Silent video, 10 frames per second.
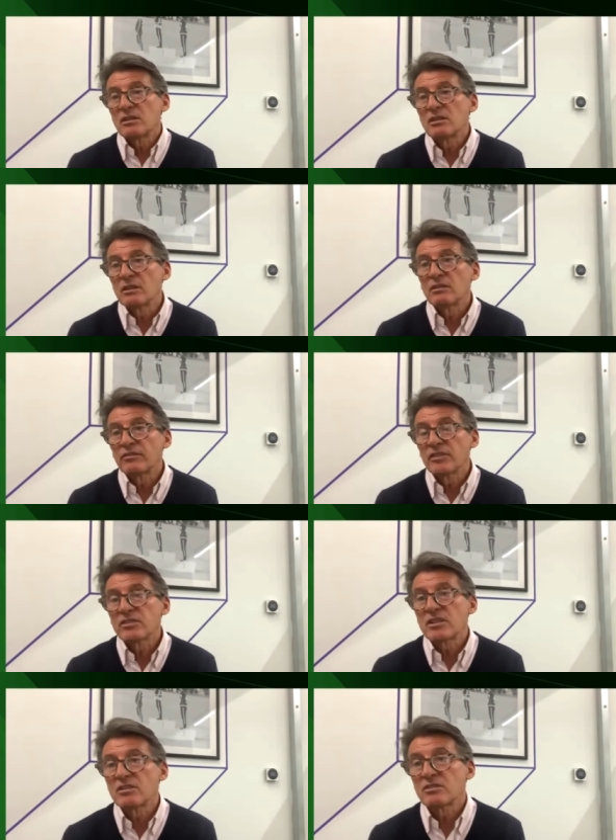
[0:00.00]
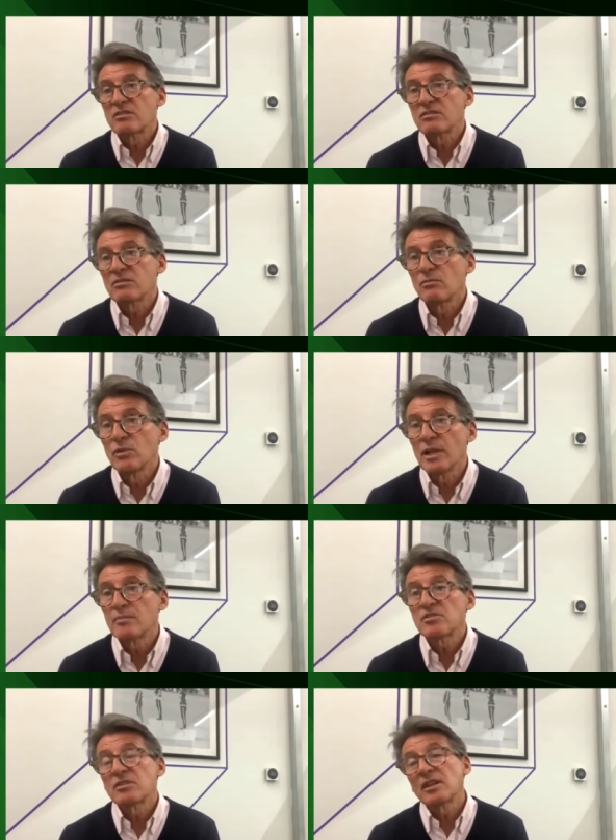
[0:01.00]
you know, the first instance at
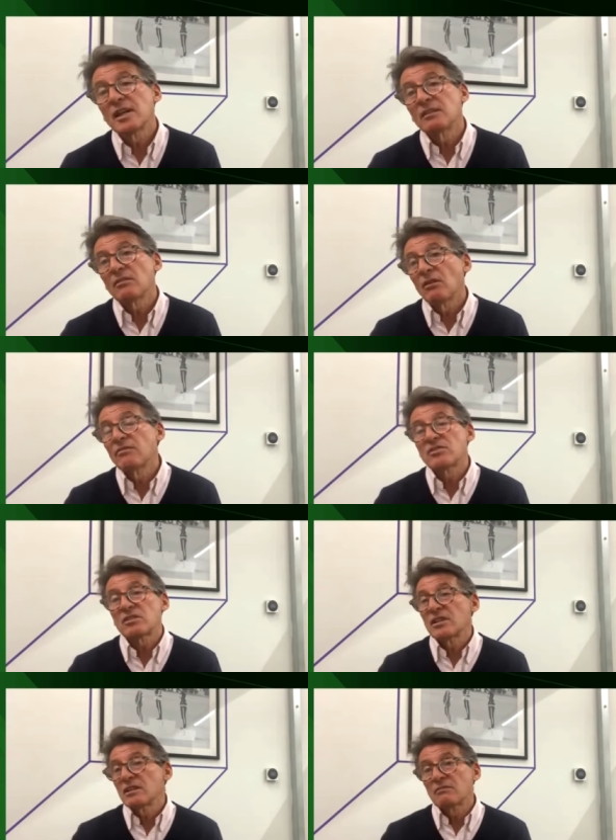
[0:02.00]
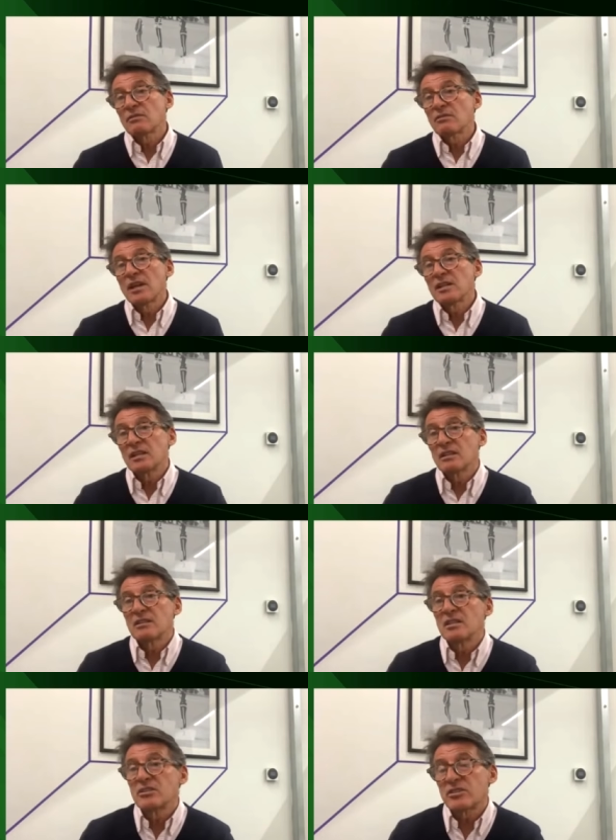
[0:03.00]
Williams, and then obviously creating the
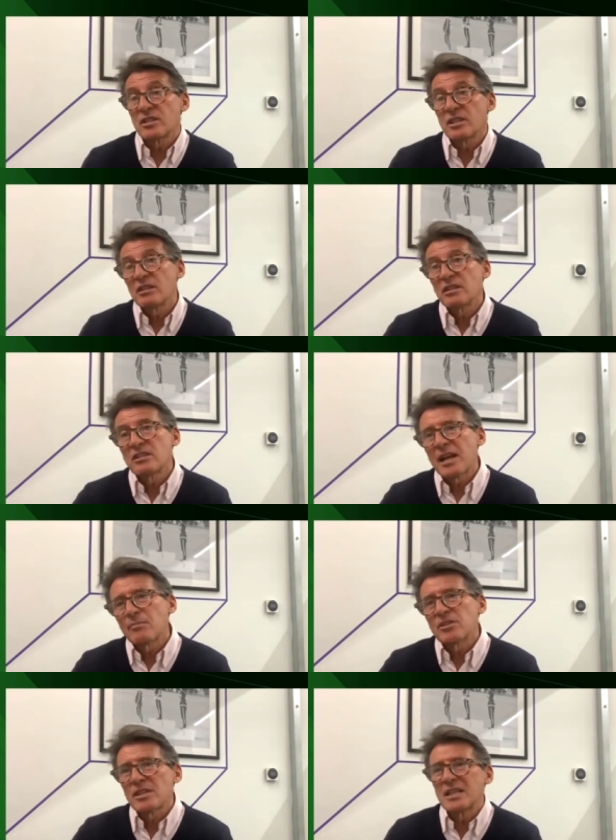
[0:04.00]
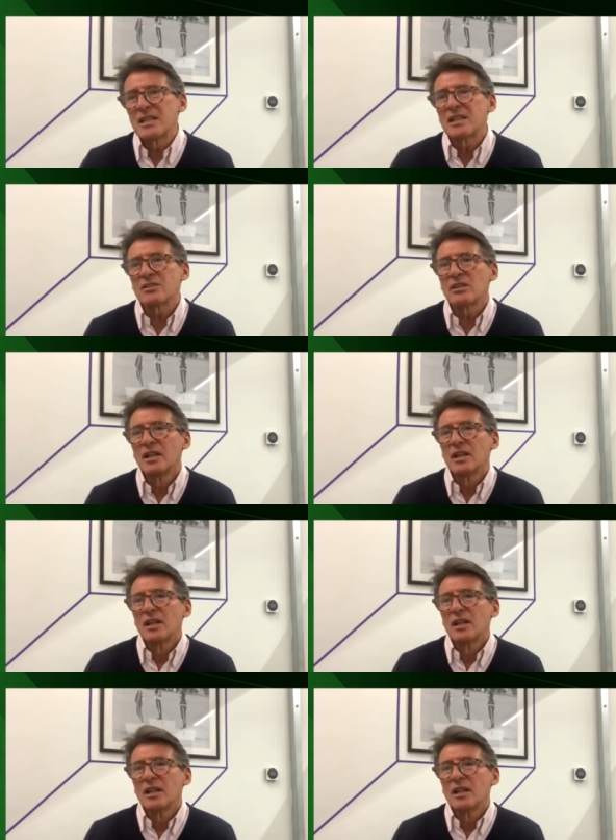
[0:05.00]
dynasty that is now Mercedes.